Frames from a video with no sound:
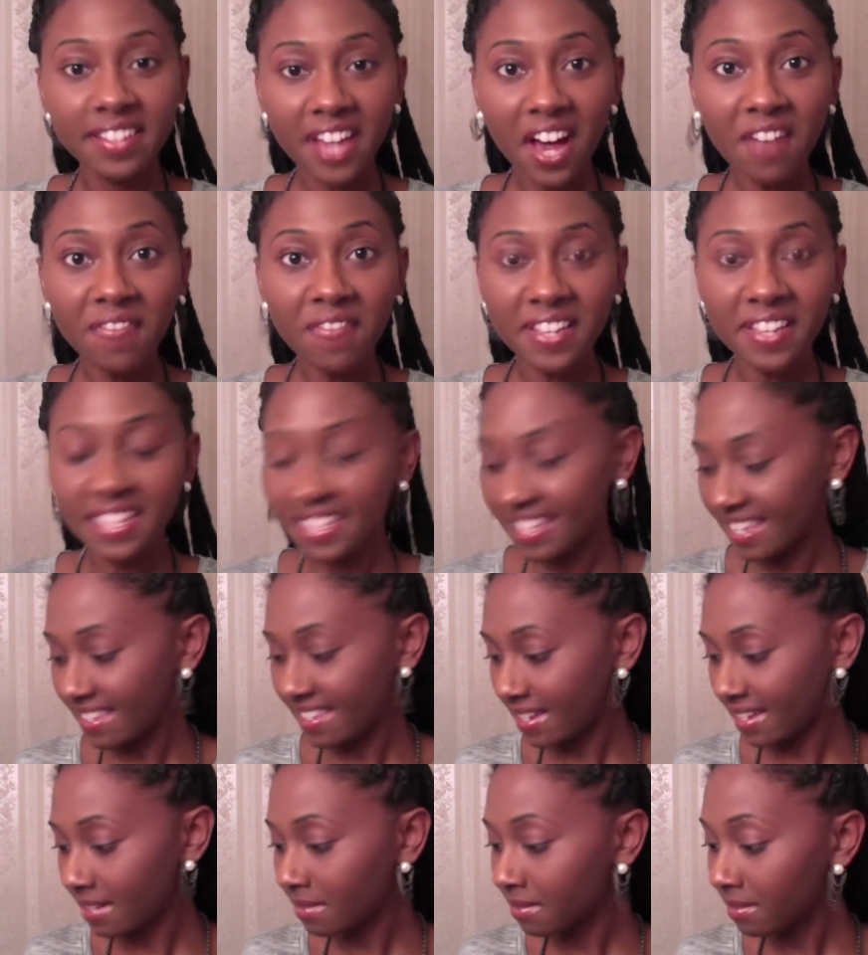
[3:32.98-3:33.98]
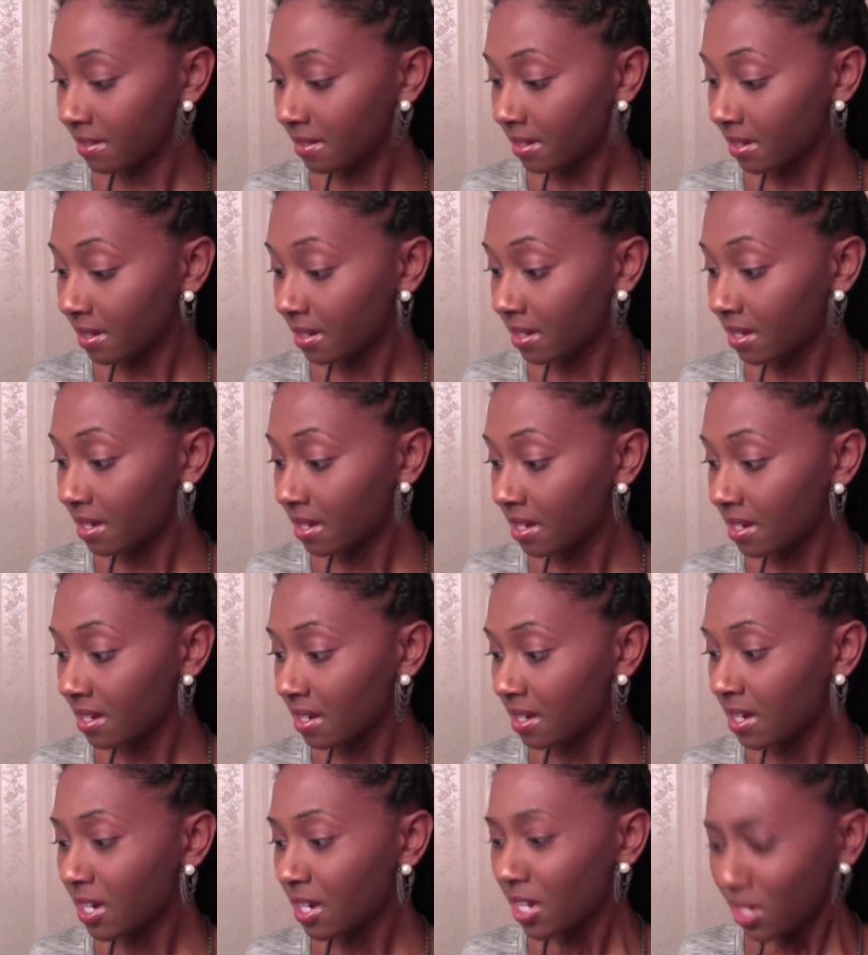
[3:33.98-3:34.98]
cuffing season.
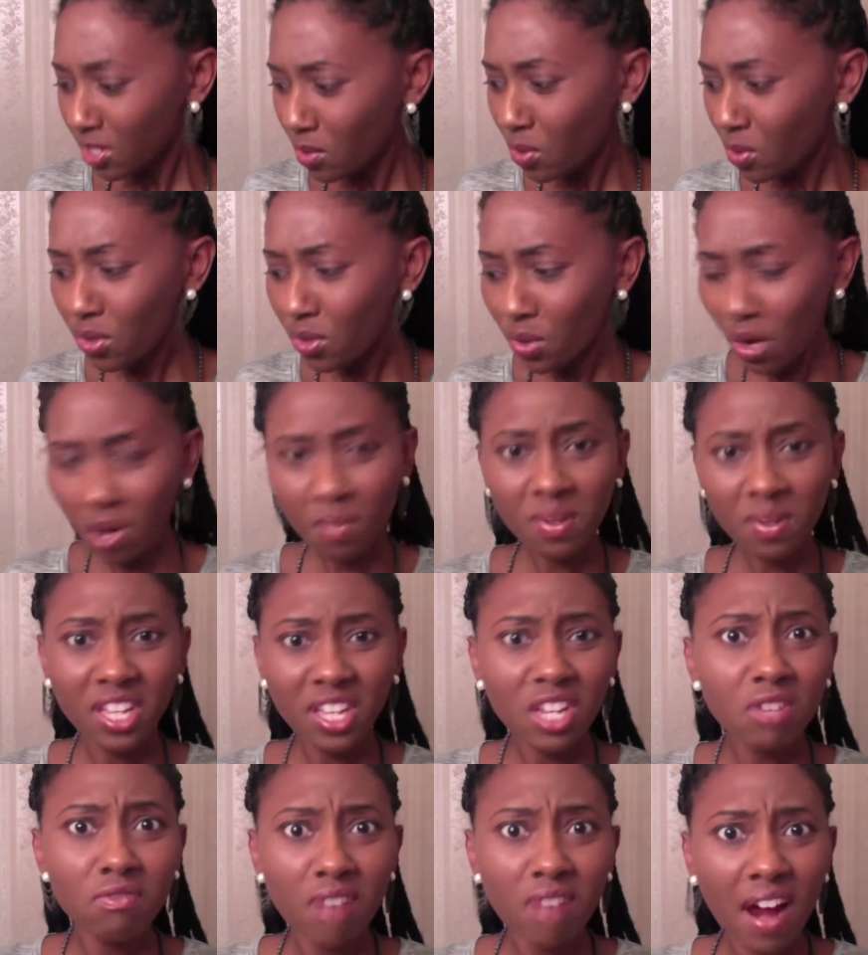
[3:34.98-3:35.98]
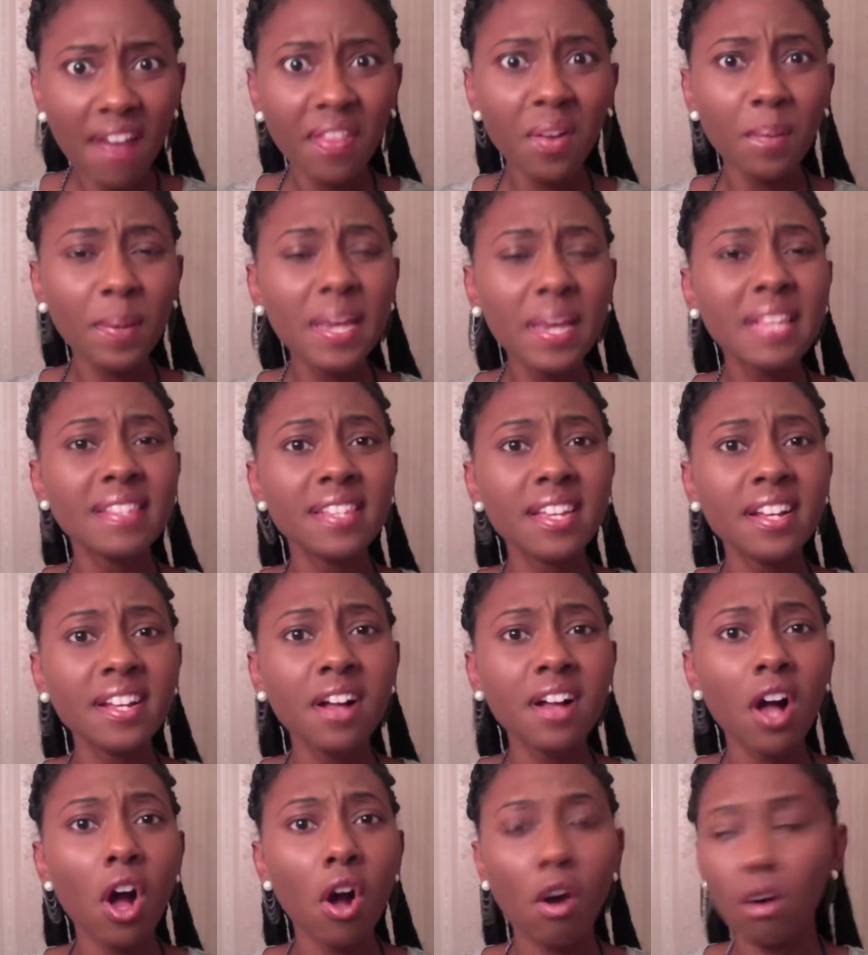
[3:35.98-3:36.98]
You'd rather be
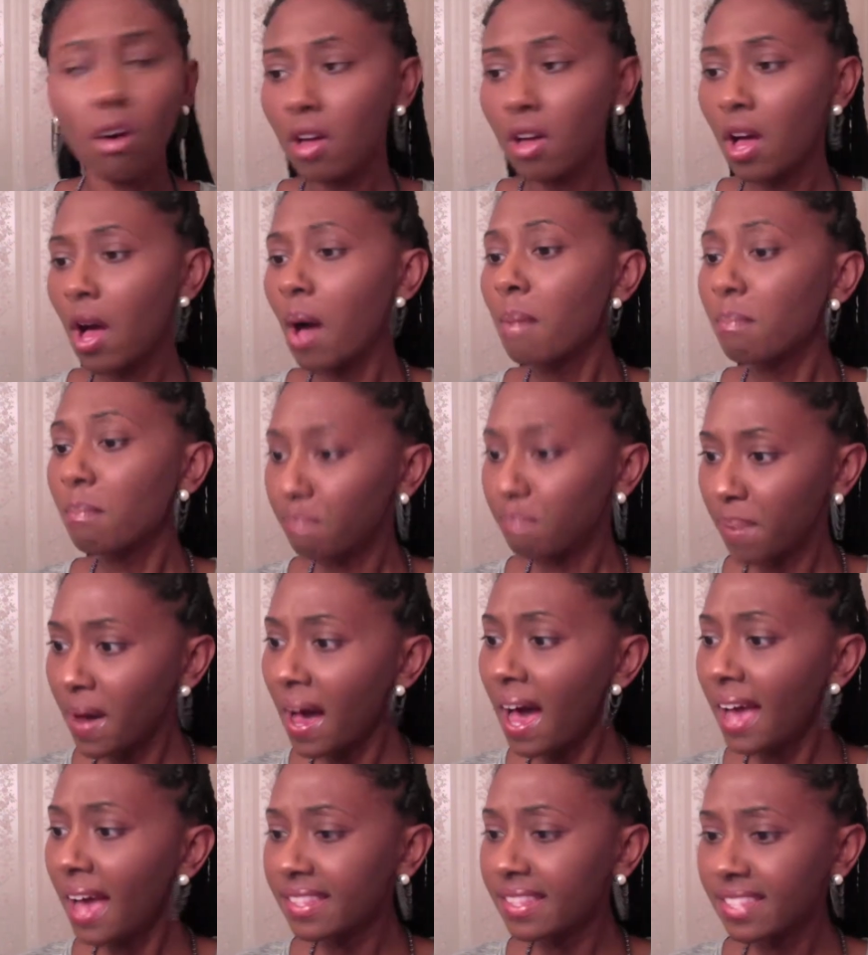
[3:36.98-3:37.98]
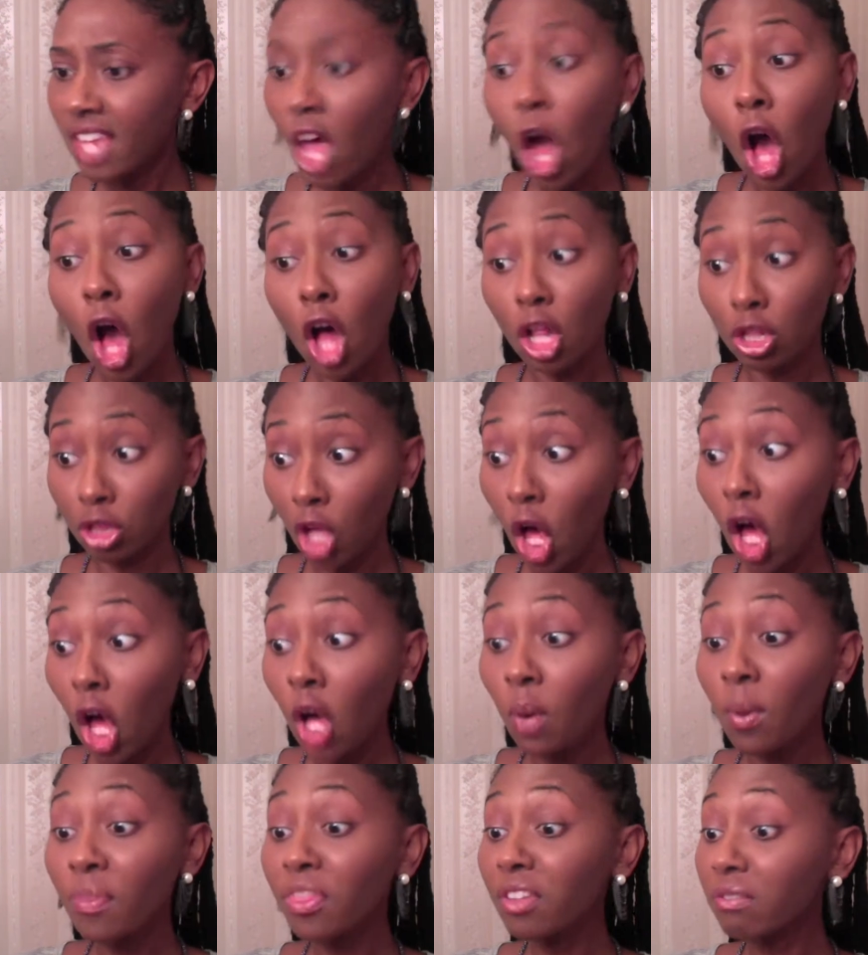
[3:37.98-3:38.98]
single, but
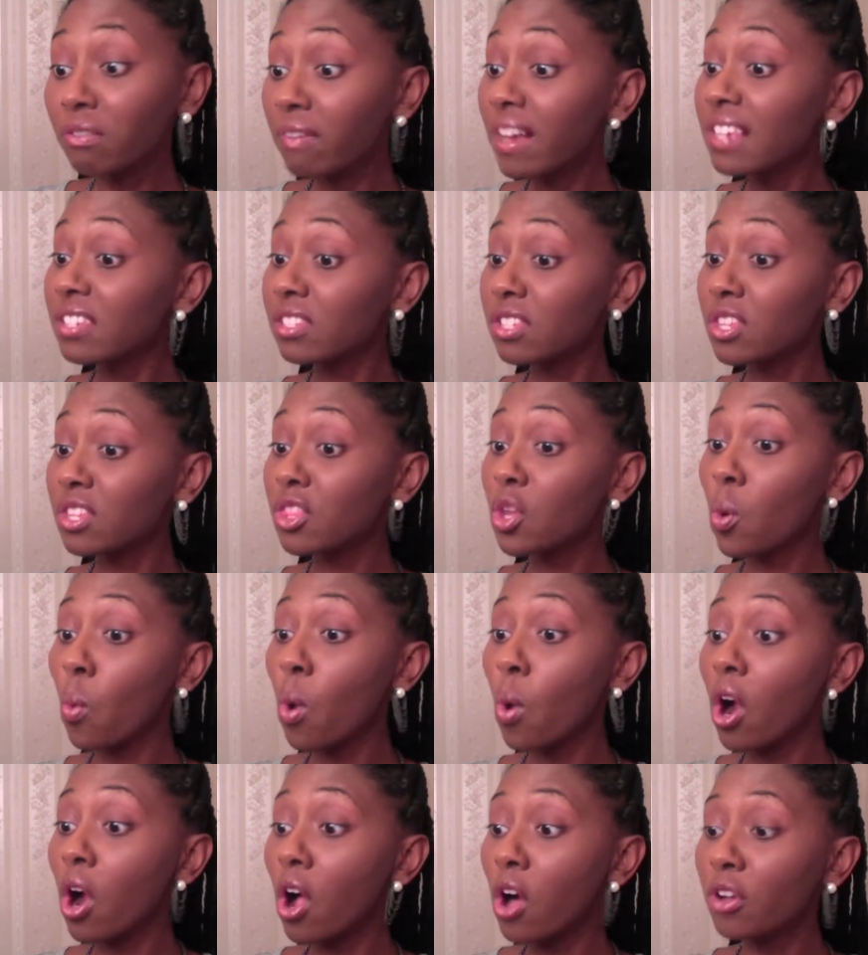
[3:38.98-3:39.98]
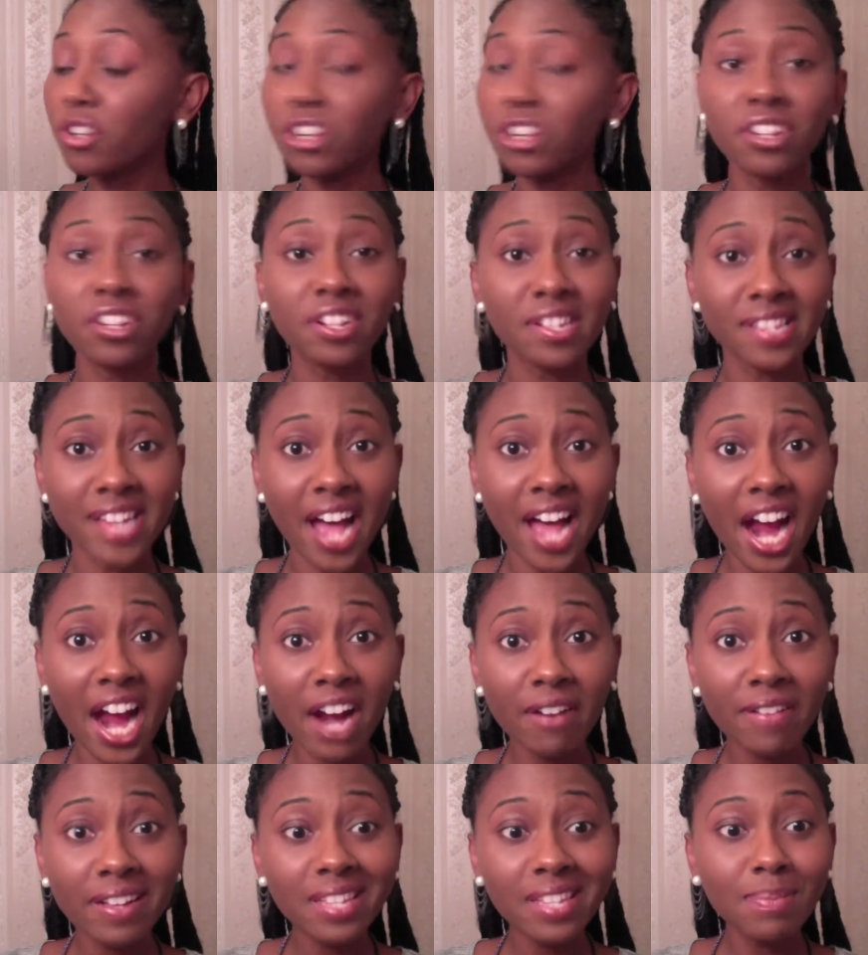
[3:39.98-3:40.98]
along with the rest of the world, you're
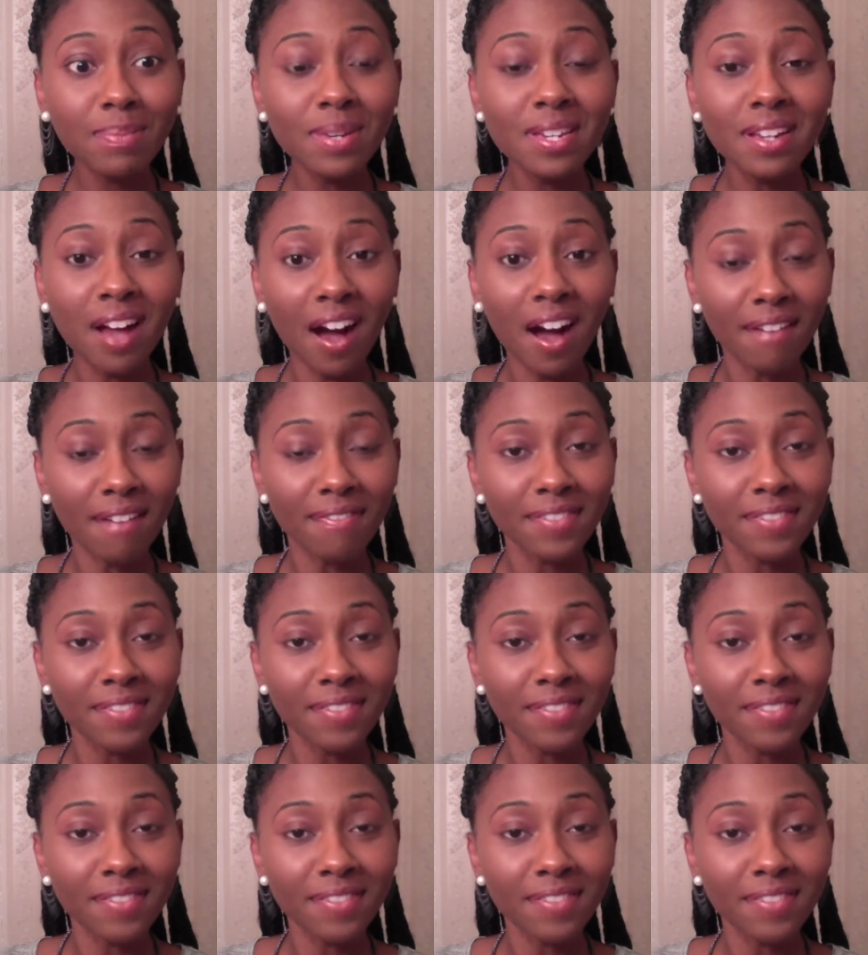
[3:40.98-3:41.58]
desiring to be